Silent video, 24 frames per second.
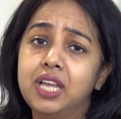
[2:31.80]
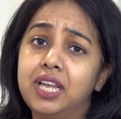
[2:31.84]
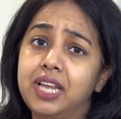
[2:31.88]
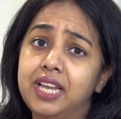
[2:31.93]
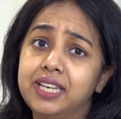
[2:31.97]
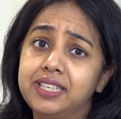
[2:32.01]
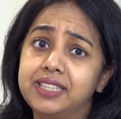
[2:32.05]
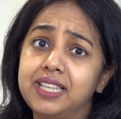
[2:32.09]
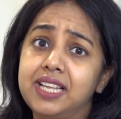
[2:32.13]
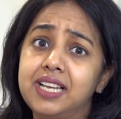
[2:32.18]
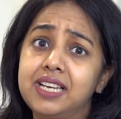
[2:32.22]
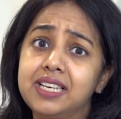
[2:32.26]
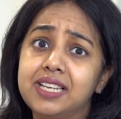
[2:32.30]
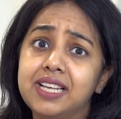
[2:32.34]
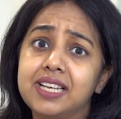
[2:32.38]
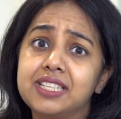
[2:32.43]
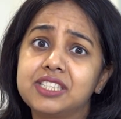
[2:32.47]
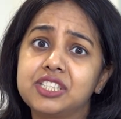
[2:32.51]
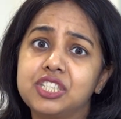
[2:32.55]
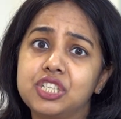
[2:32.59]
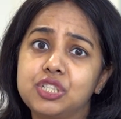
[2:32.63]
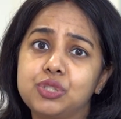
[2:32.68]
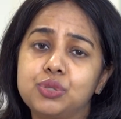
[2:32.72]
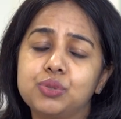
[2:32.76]
It then
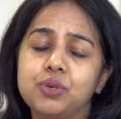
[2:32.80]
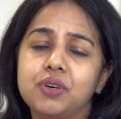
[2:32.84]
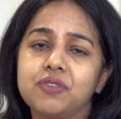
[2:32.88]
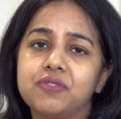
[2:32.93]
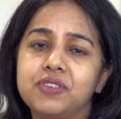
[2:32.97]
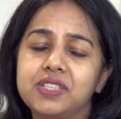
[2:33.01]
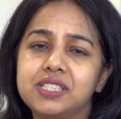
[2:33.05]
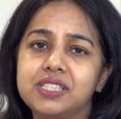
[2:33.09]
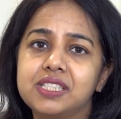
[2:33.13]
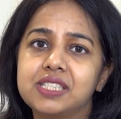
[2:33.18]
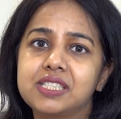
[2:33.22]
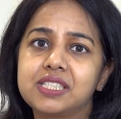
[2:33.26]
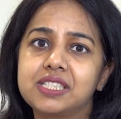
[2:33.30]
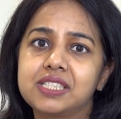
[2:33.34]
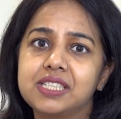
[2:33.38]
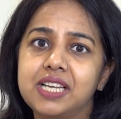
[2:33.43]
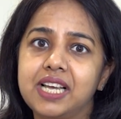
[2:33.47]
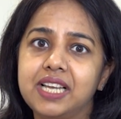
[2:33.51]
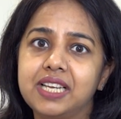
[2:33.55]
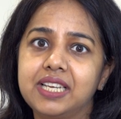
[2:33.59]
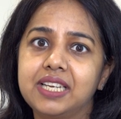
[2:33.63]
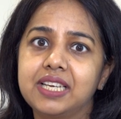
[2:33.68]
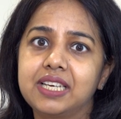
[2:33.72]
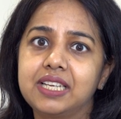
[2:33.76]
gets into a vicious
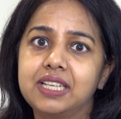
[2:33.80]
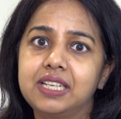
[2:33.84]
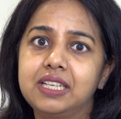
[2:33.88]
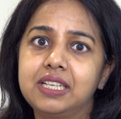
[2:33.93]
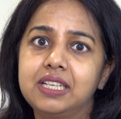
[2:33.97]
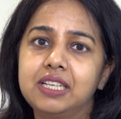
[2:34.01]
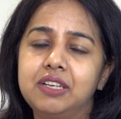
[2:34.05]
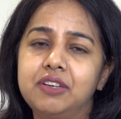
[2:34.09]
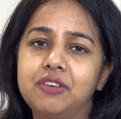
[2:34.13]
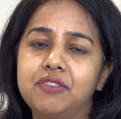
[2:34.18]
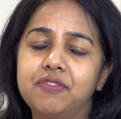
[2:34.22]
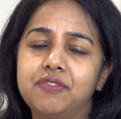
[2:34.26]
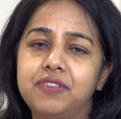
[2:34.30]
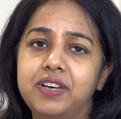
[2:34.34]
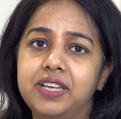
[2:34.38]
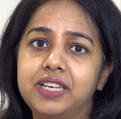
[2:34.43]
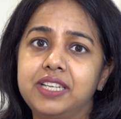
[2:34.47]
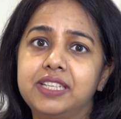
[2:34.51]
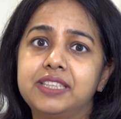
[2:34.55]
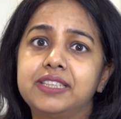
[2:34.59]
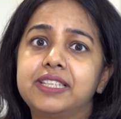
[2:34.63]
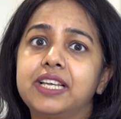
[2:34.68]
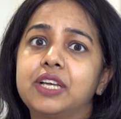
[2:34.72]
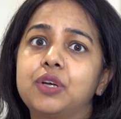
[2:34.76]
cycle
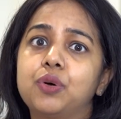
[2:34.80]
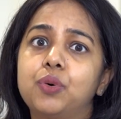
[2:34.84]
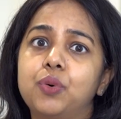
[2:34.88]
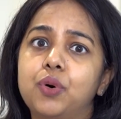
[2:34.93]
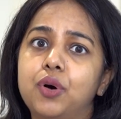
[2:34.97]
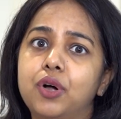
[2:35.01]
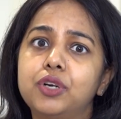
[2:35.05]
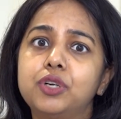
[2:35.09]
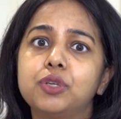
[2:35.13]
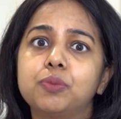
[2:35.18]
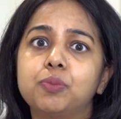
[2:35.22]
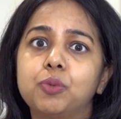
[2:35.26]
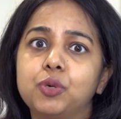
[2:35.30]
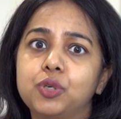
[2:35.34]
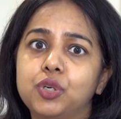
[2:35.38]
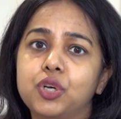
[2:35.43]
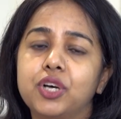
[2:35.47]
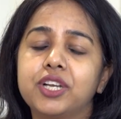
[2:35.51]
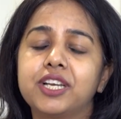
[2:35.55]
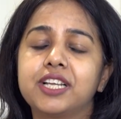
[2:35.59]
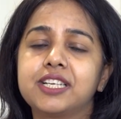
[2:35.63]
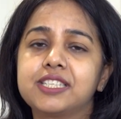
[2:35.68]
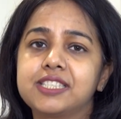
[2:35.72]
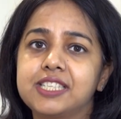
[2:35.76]
wherein they go on to put
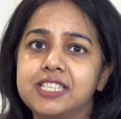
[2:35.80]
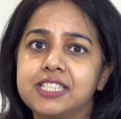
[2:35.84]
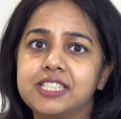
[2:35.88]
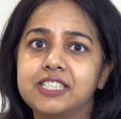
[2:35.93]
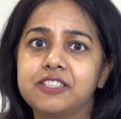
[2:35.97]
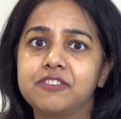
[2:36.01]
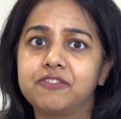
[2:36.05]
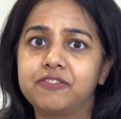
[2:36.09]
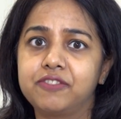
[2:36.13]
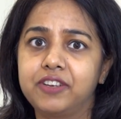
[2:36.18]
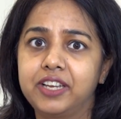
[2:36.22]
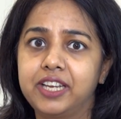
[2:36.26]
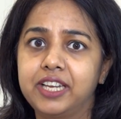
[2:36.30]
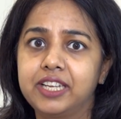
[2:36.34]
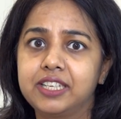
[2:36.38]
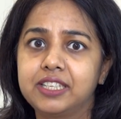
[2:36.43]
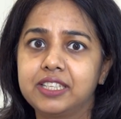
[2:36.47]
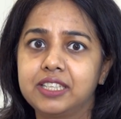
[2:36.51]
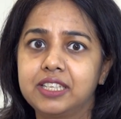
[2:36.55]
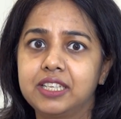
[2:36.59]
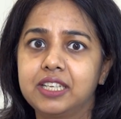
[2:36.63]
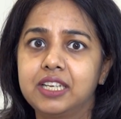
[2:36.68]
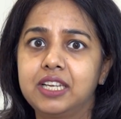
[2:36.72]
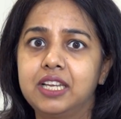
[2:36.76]
on excessive weight
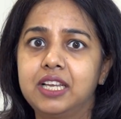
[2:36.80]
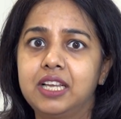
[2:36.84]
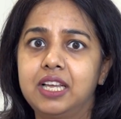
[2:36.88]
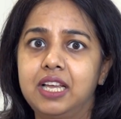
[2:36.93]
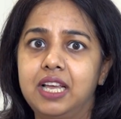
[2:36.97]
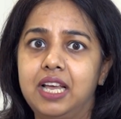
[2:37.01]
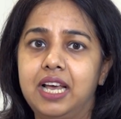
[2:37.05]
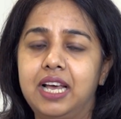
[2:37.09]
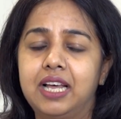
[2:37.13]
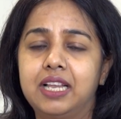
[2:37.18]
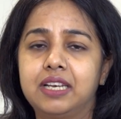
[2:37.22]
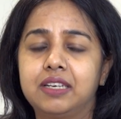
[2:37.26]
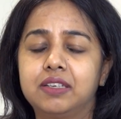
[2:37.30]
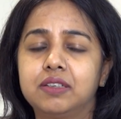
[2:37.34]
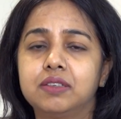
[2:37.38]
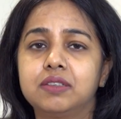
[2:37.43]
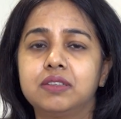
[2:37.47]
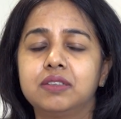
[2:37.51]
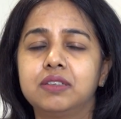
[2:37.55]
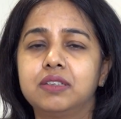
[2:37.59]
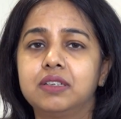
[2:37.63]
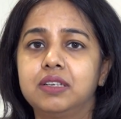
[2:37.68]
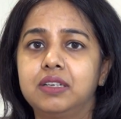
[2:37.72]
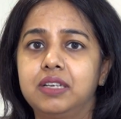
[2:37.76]

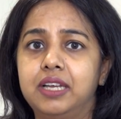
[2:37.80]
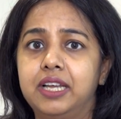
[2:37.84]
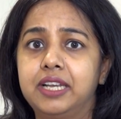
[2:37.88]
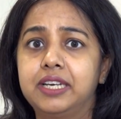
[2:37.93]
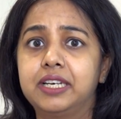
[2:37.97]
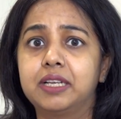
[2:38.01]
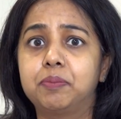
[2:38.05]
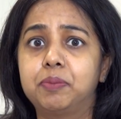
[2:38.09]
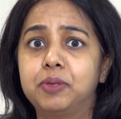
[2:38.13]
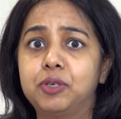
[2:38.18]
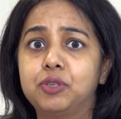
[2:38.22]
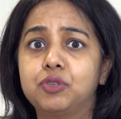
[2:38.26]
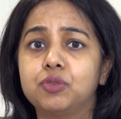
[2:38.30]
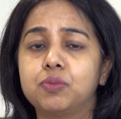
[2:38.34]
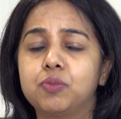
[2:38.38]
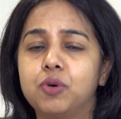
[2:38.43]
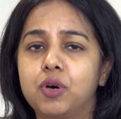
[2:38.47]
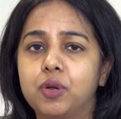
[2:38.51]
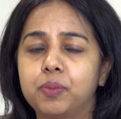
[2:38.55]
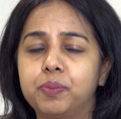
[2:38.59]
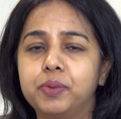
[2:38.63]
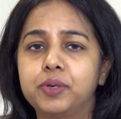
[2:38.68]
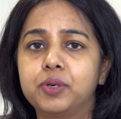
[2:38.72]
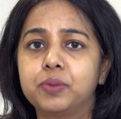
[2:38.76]
and end up into
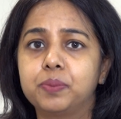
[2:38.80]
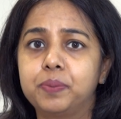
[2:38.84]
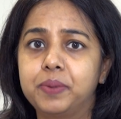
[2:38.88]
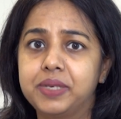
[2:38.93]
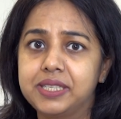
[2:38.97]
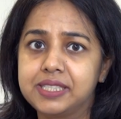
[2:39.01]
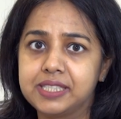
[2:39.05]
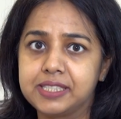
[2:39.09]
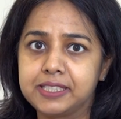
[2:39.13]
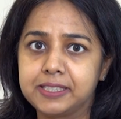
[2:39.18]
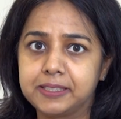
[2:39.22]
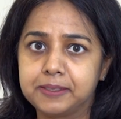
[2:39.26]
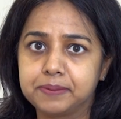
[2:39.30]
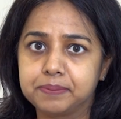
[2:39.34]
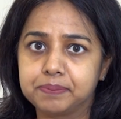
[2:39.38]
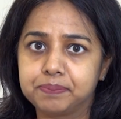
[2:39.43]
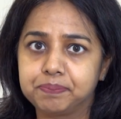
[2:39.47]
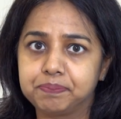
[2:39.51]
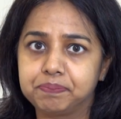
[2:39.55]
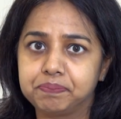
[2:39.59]
morbid obesity.